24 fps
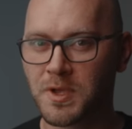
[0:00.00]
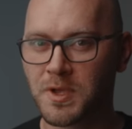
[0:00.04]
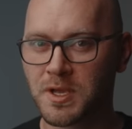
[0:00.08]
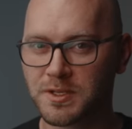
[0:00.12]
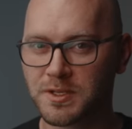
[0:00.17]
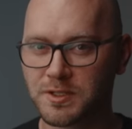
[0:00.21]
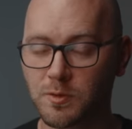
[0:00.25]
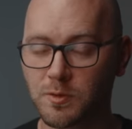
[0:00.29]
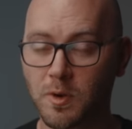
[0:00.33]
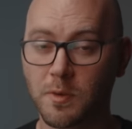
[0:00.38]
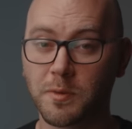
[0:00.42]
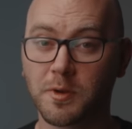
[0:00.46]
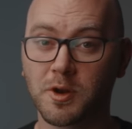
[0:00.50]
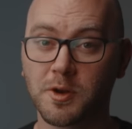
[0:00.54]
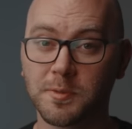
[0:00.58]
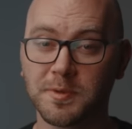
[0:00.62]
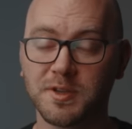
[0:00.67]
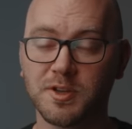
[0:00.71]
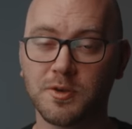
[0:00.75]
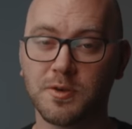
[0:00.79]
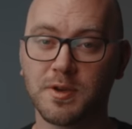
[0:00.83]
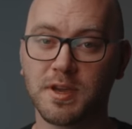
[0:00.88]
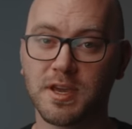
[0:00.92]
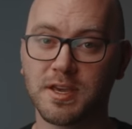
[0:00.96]
So what we're going to be
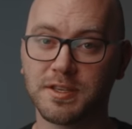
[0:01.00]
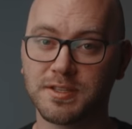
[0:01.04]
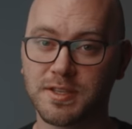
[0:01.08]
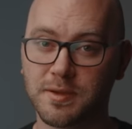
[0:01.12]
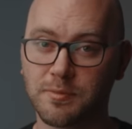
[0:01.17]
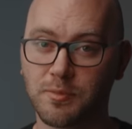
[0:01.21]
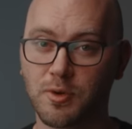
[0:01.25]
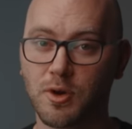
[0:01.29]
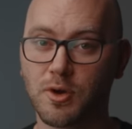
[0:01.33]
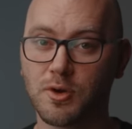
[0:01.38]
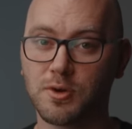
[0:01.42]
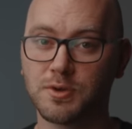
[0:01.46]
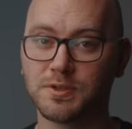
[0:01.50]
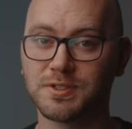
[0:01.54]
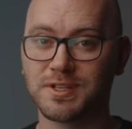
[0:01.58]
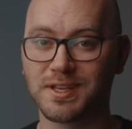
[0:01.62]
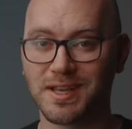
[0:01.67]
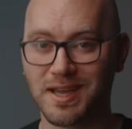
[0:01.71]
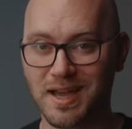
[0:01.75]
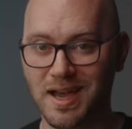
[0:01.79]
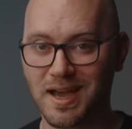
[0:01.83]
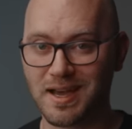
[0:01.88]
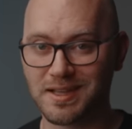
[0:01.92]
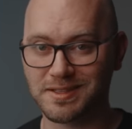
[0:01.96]
doing is a pros and
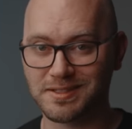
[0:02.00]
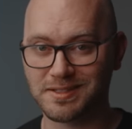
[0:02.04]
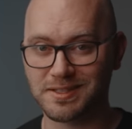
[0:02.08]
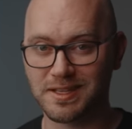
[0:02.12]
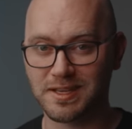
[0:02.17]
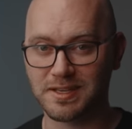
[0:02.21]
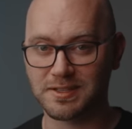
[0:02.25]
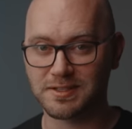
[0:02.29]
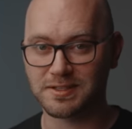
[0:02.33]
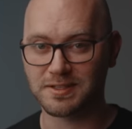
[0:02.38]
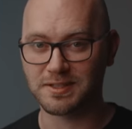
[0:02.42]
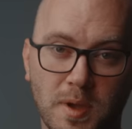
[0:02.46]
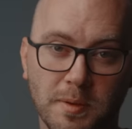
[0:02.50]
cons list.